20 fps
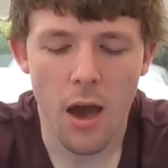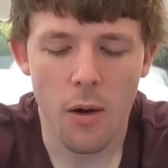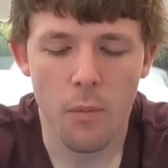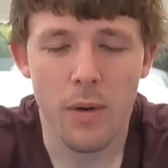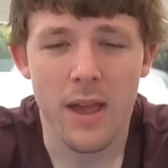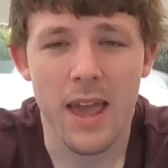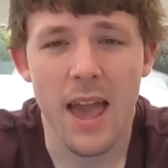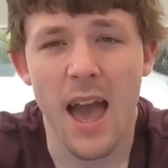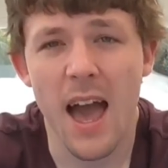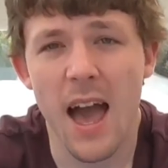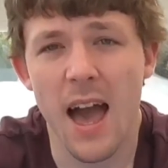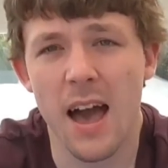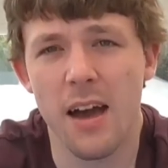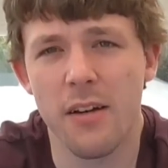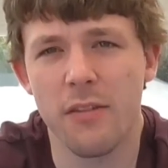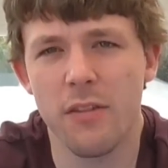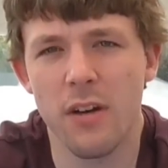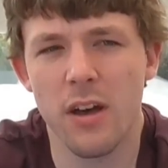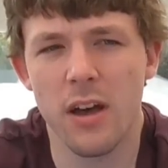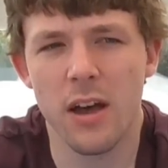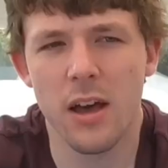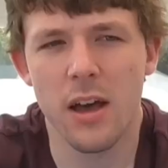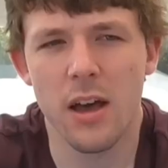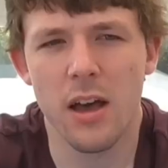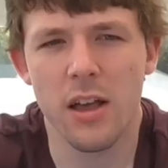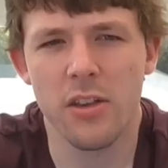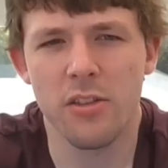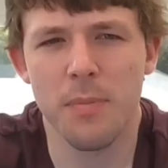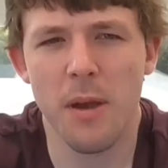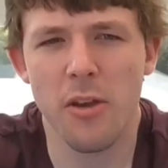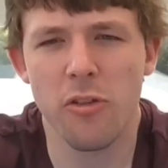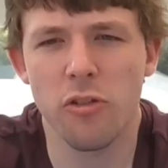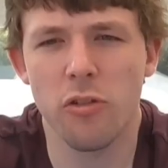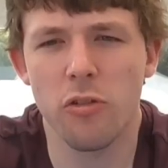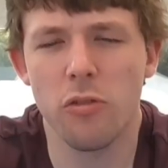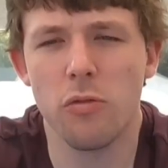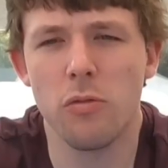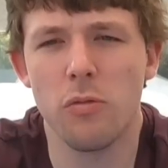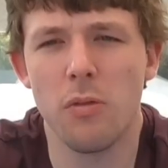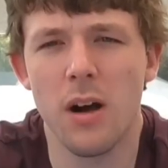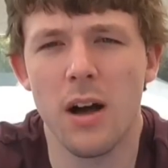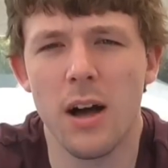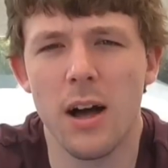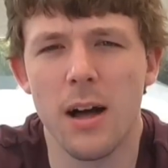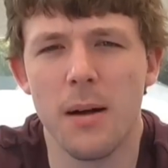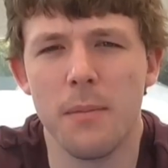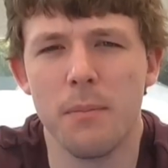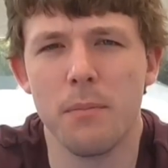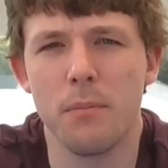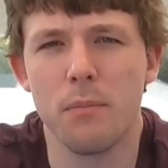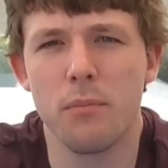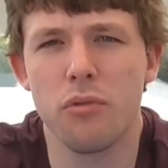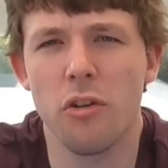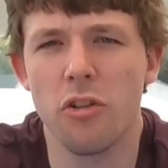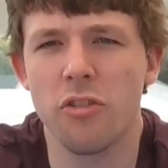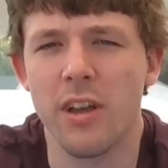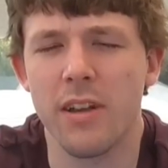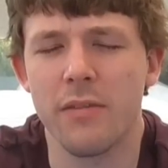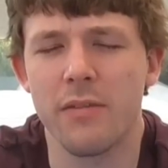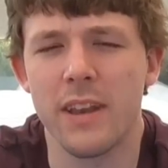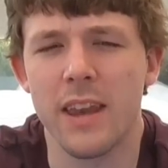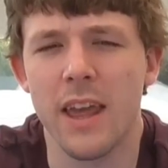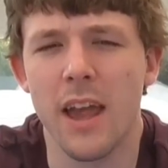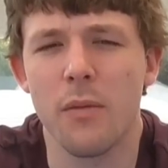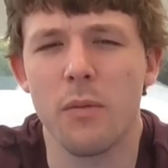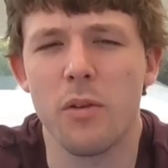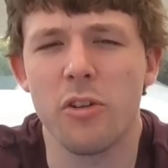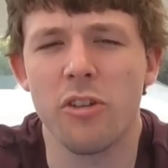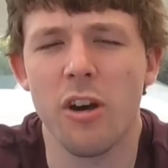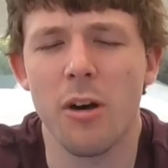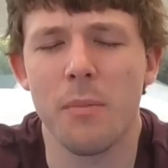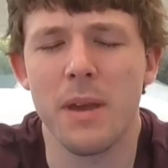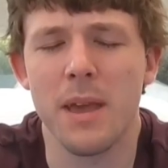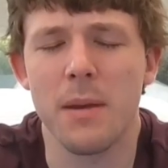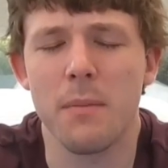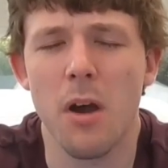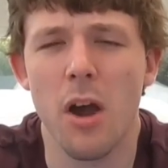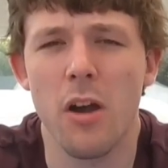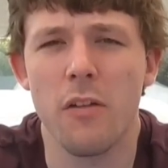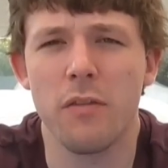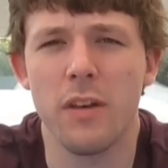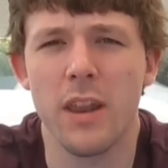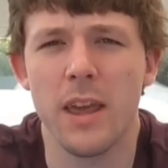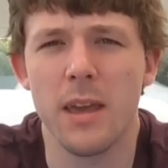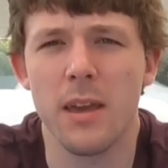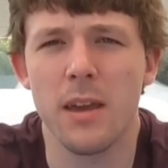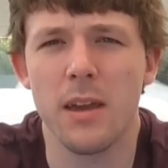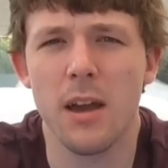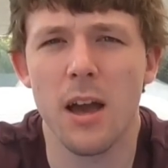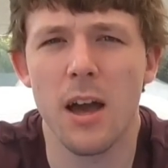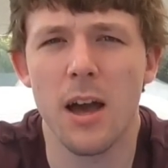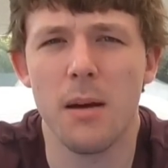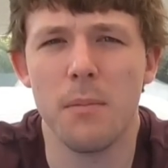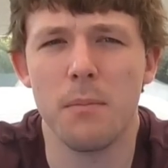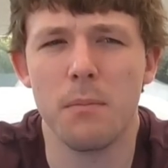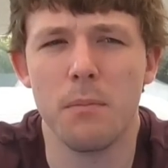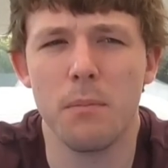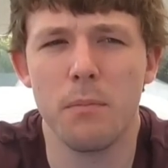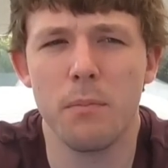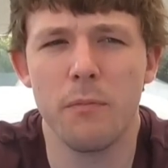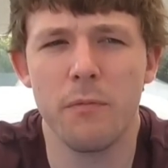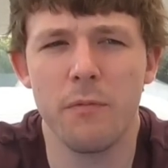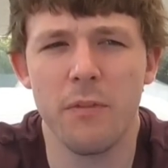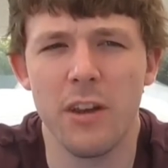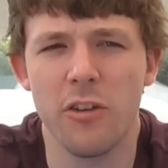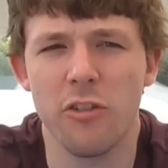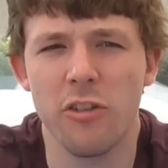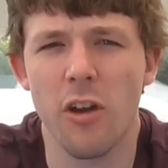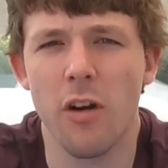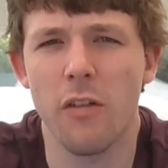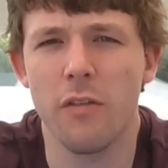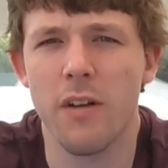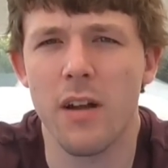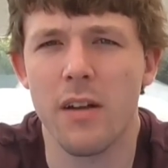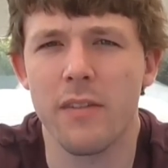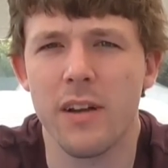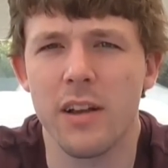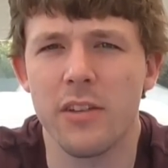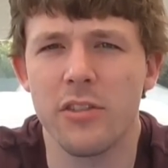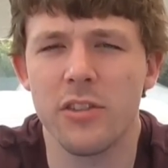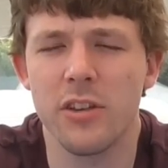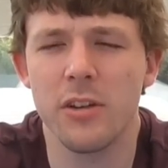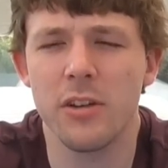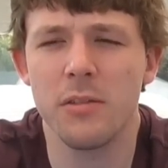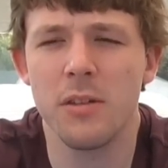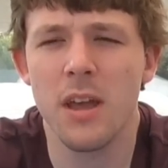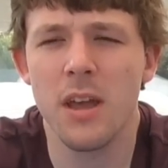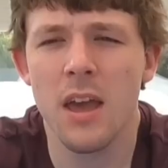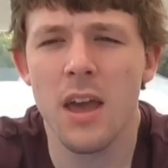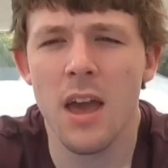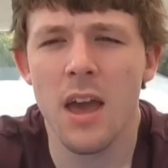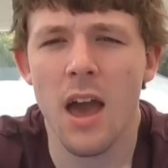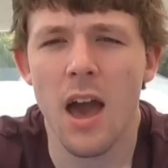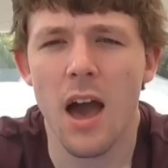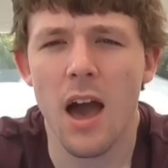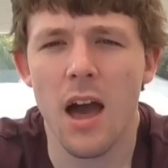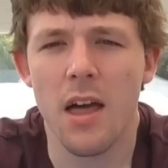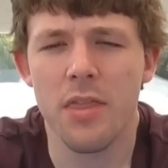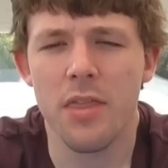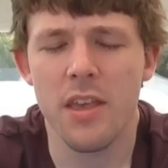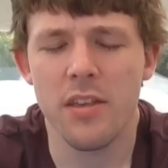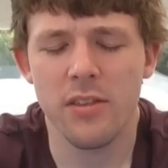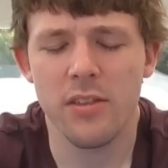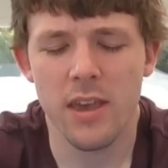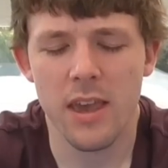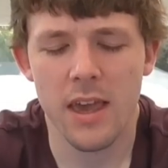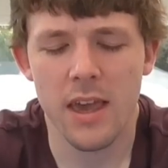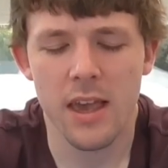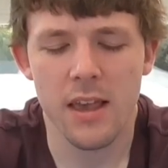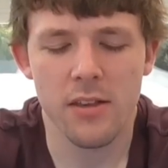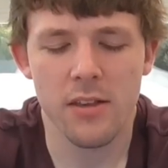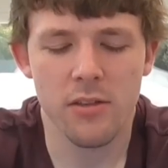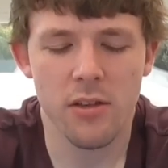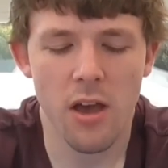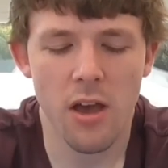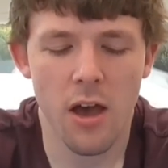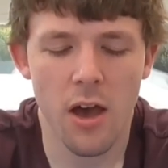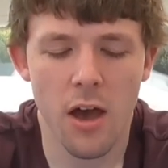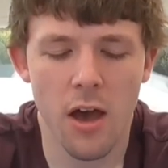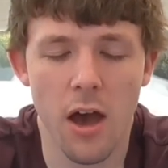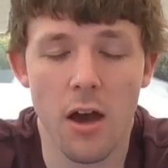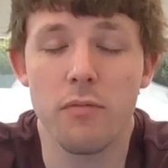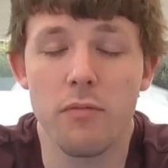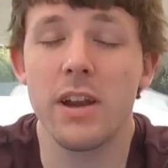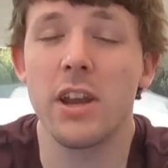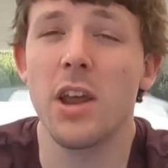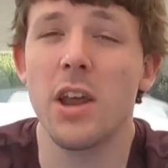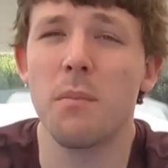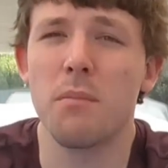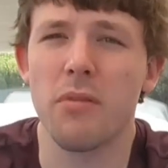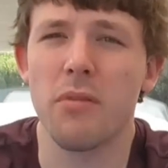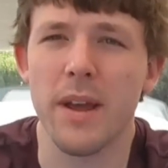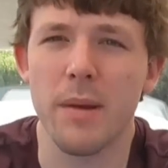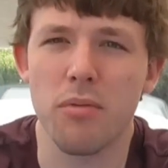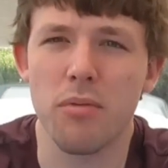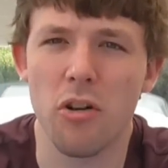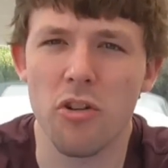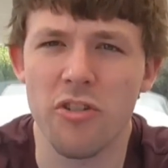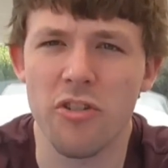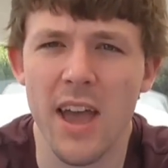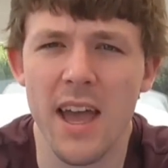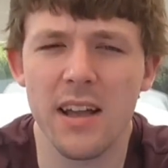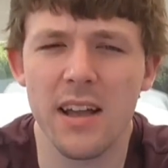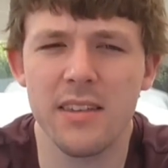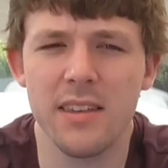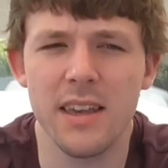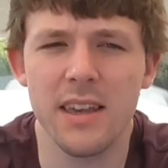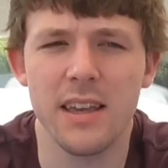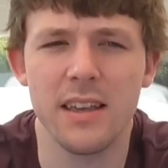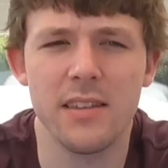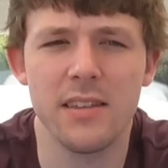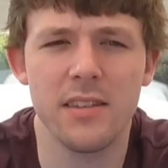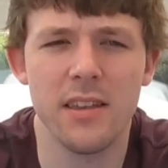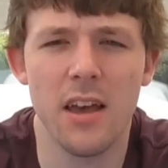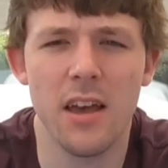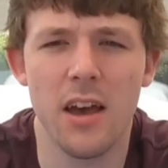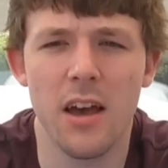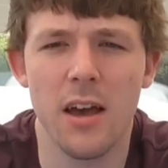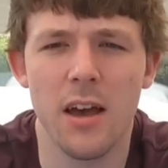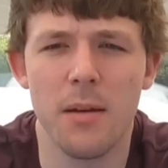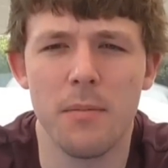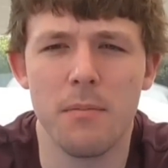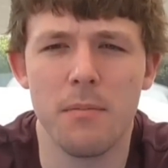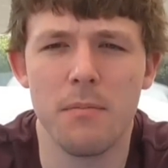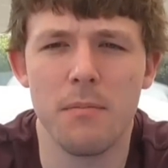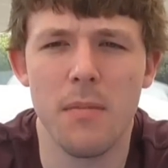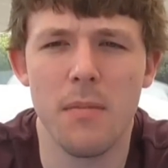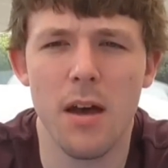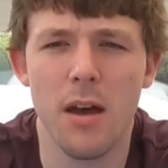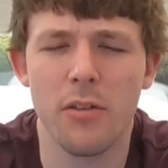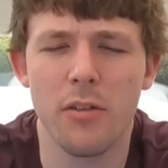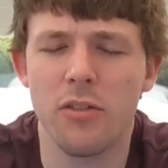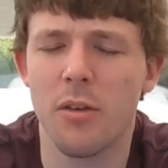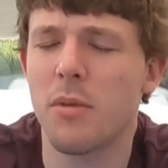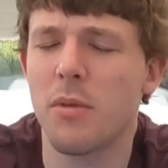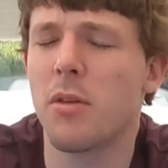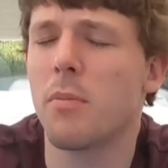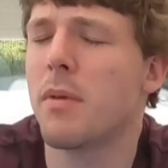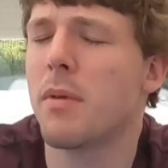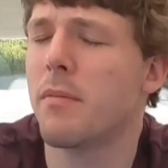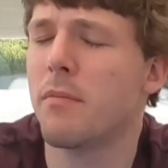we have a special project video, which I'll be hopefully finishing off very, very soon. This is a renumbering project. It's some of you